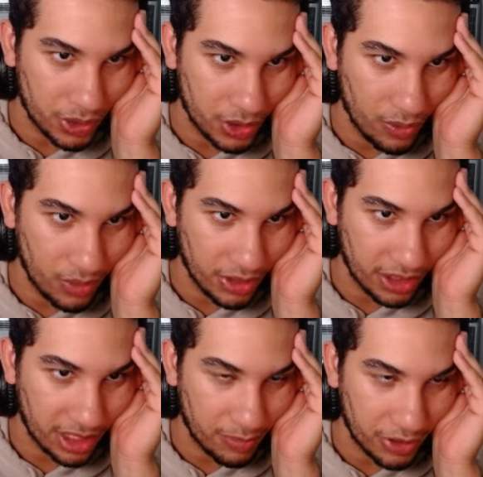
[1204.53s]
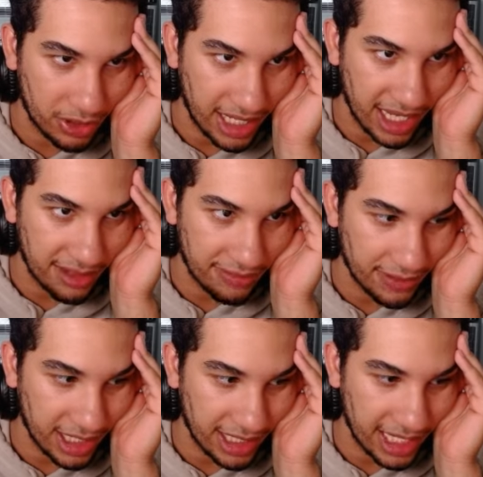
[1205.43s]
two on top of your life,
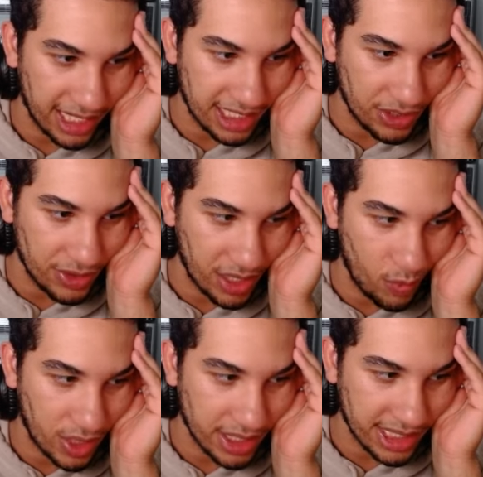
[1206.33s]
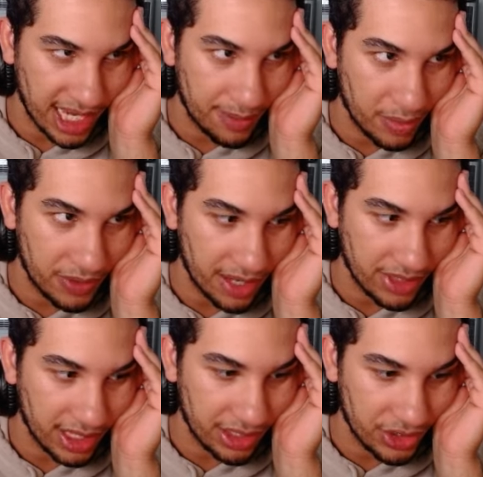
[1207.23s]
and that lets you get one Sabo if you have
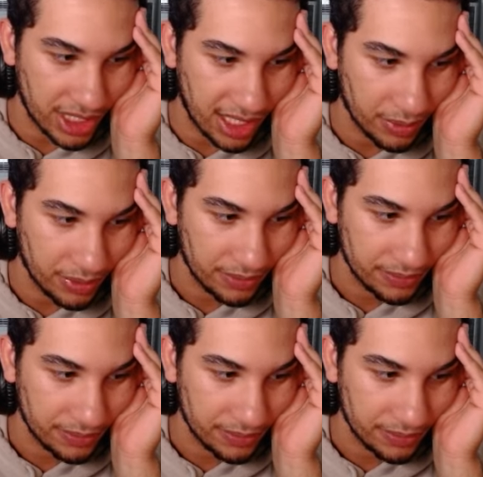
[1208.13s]
the little Sabo.